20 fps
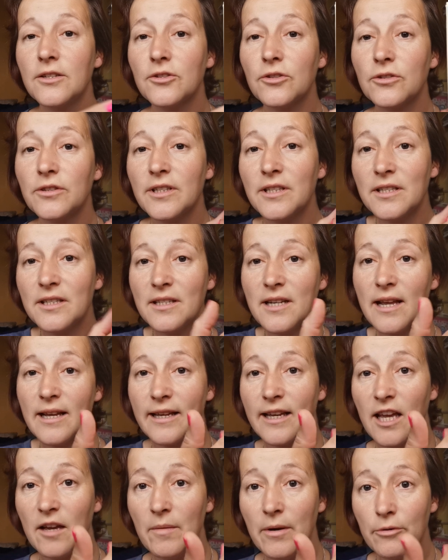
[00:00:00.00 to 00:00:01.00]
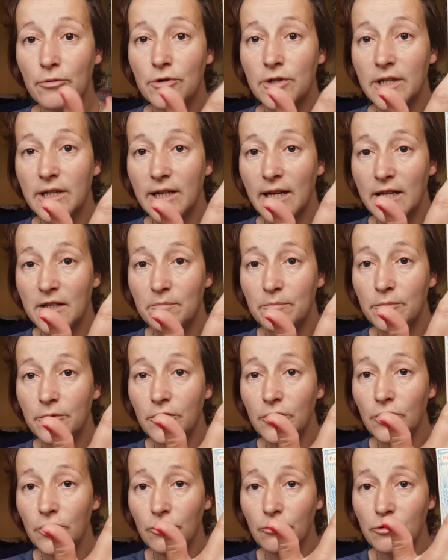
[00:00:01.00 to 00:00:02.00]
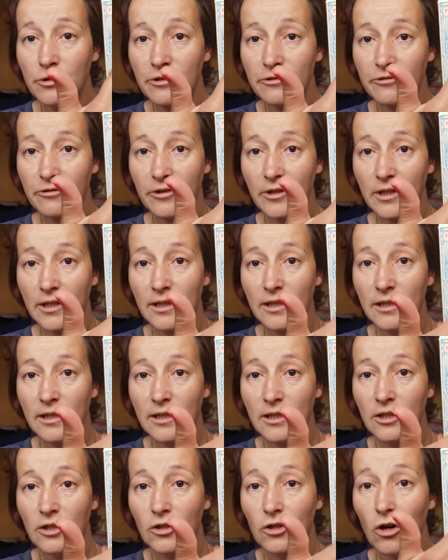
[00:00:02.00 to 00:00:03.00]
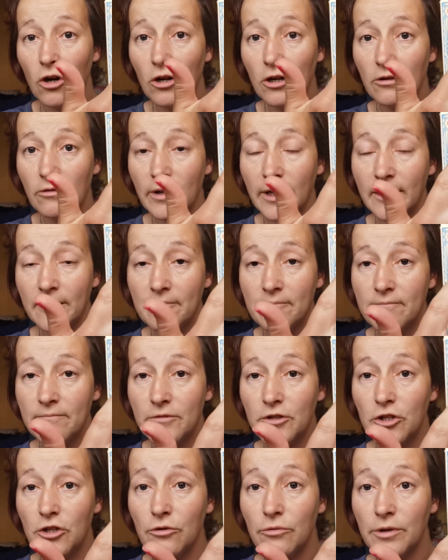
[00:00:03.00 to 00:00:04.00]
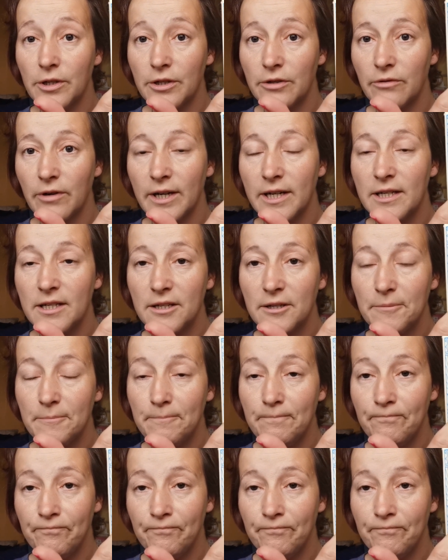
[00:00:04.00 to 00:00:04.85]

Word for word: So this deck came out, it has beautiful colouring to it, right?